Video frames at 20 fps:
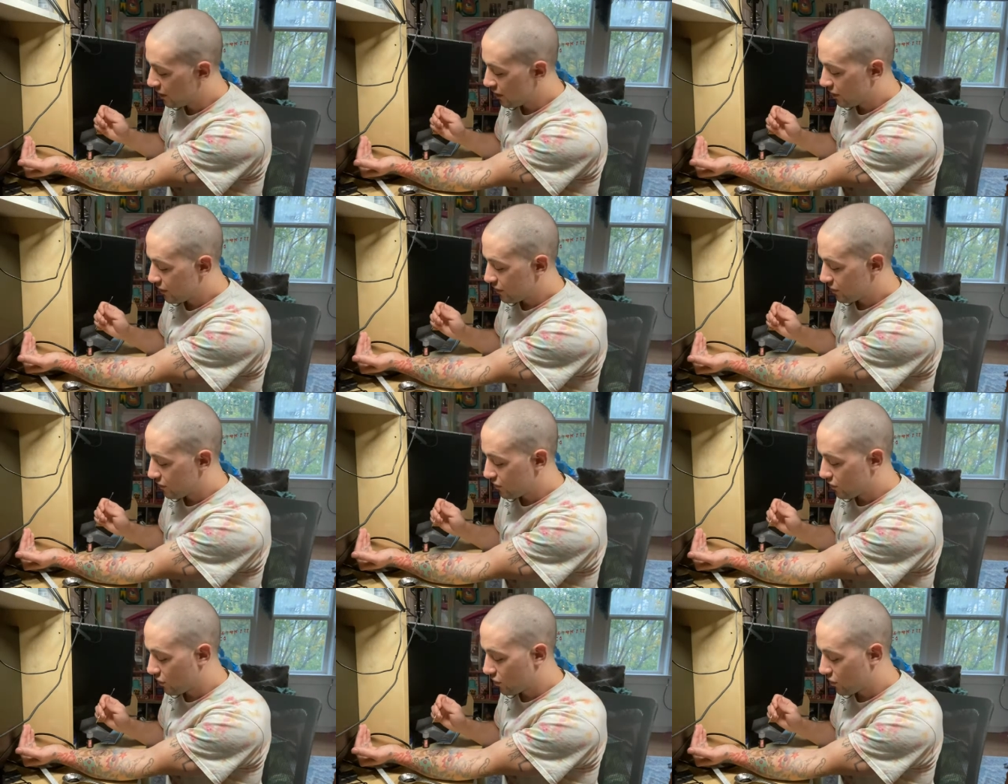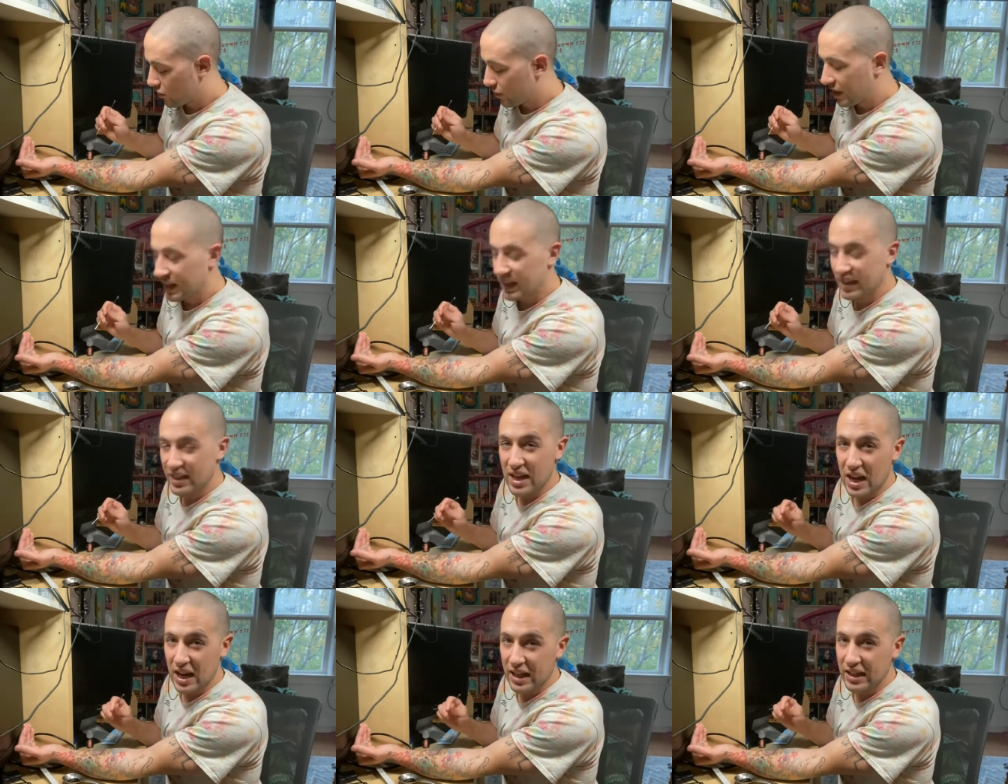So
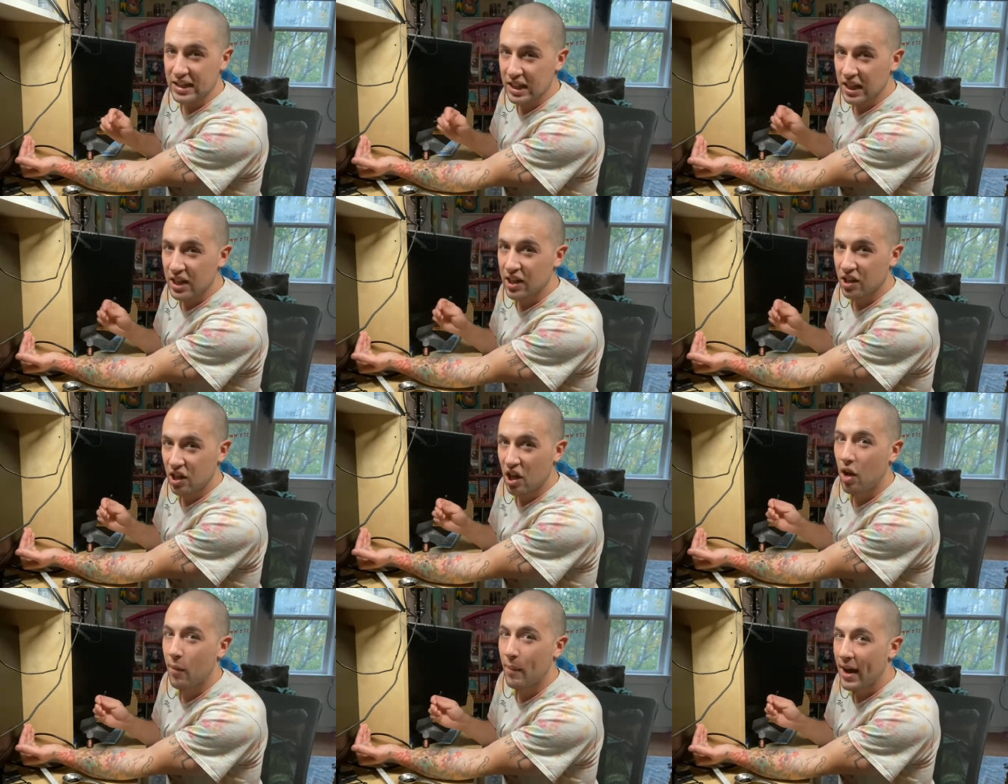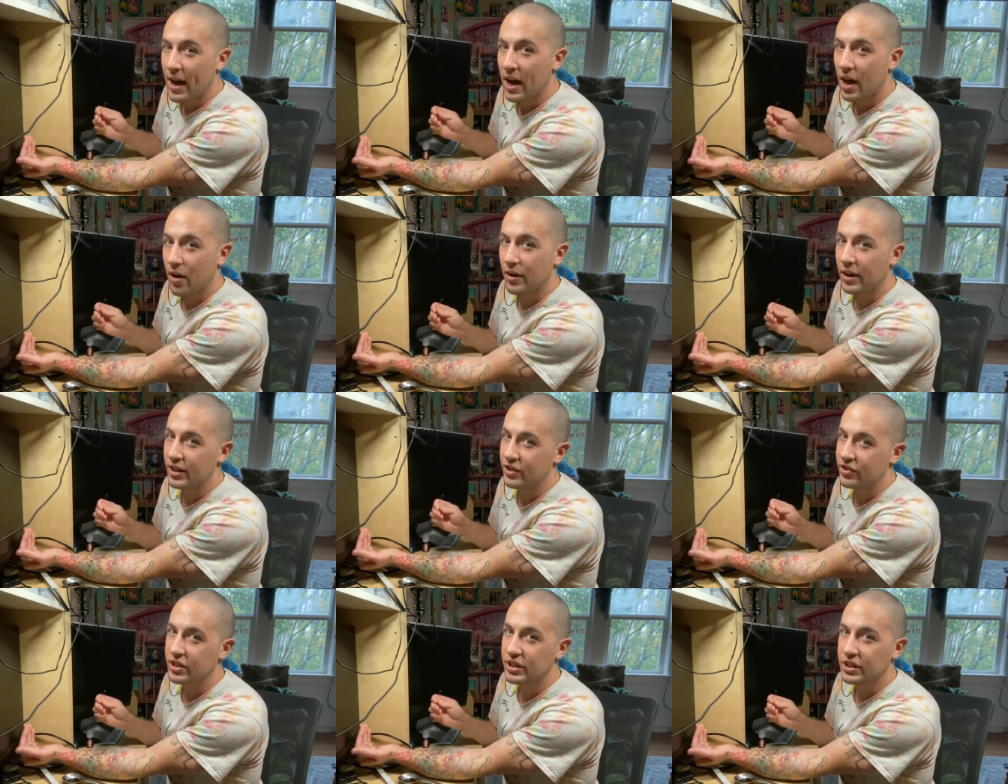it's gonna come out,
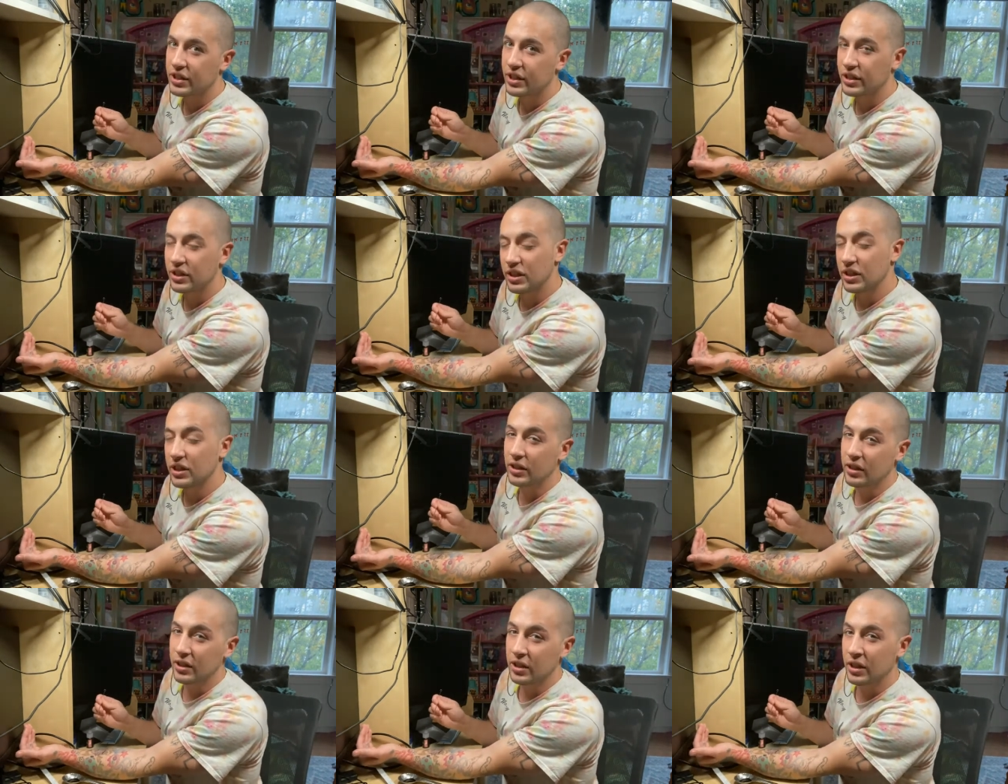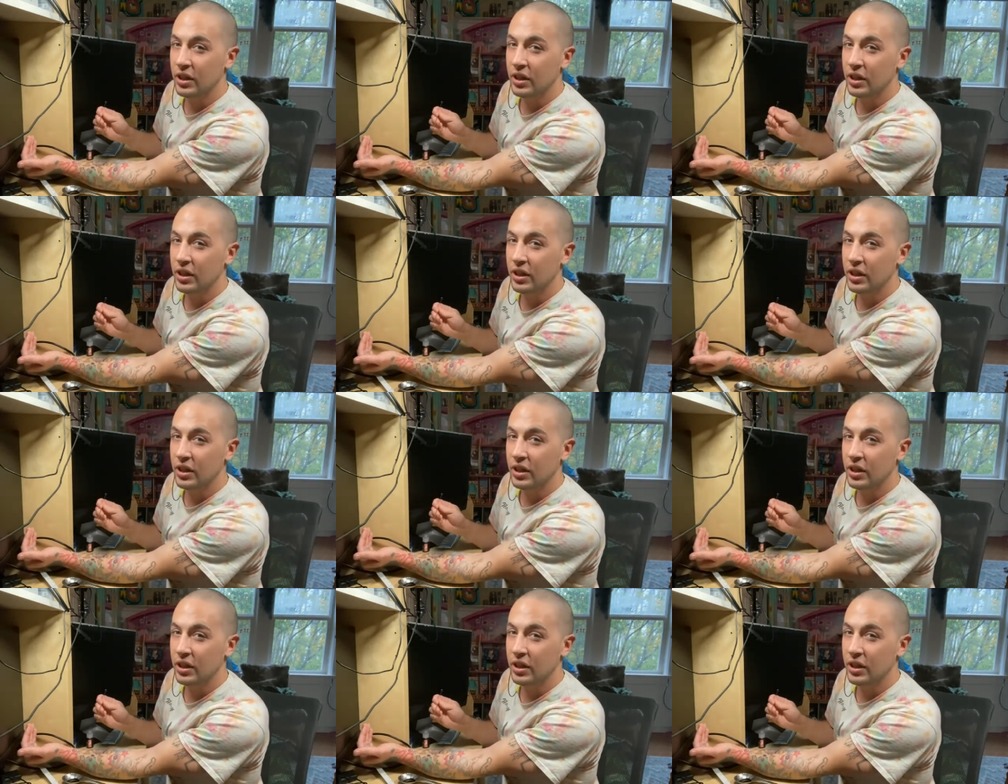it's just gonna look